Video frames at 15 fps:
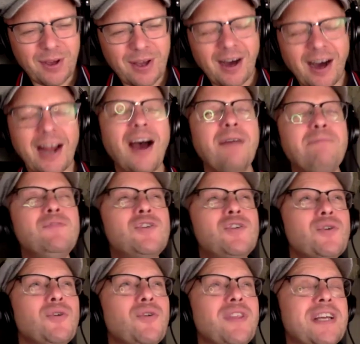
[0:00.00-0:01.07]
I'm
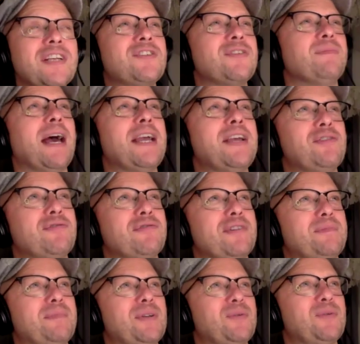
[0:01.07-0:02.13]
sure there's some
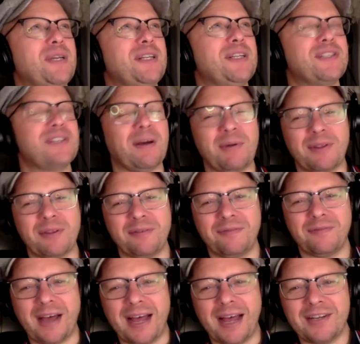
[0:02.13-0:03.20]
hatred between some of the
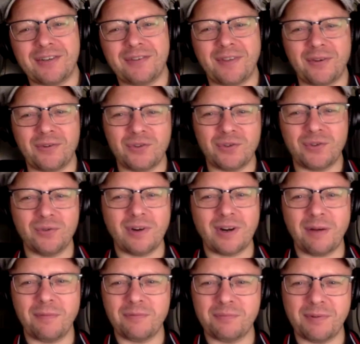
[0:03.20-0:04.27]
fans of those two
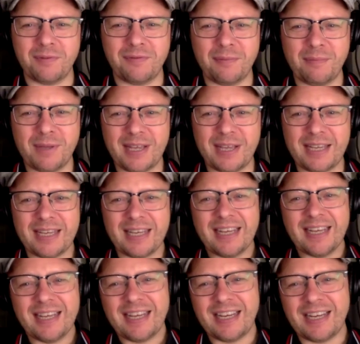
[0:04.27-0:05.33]
clubs, but for me,
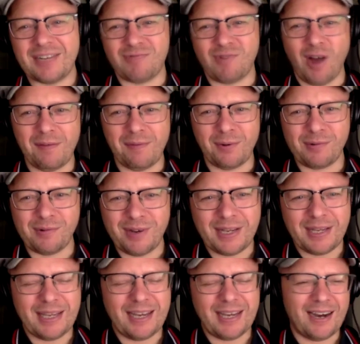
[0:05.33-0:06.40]
it's
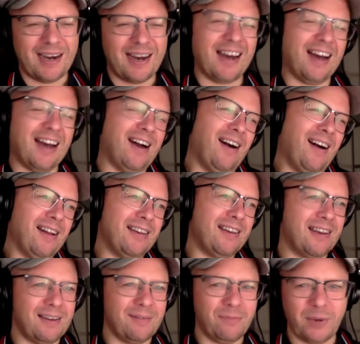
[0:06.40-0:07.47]
rivalry.
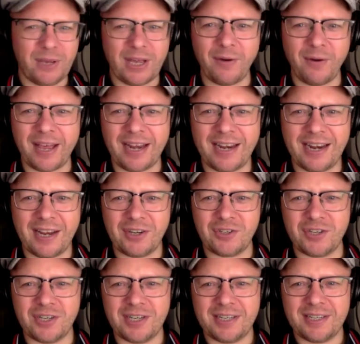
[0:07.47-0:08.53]
We go again
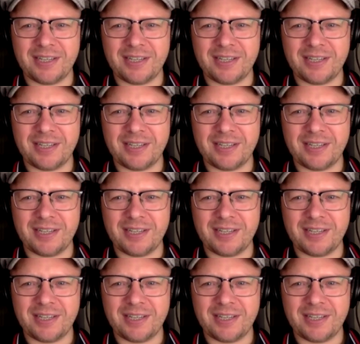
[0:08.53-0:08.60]
next year.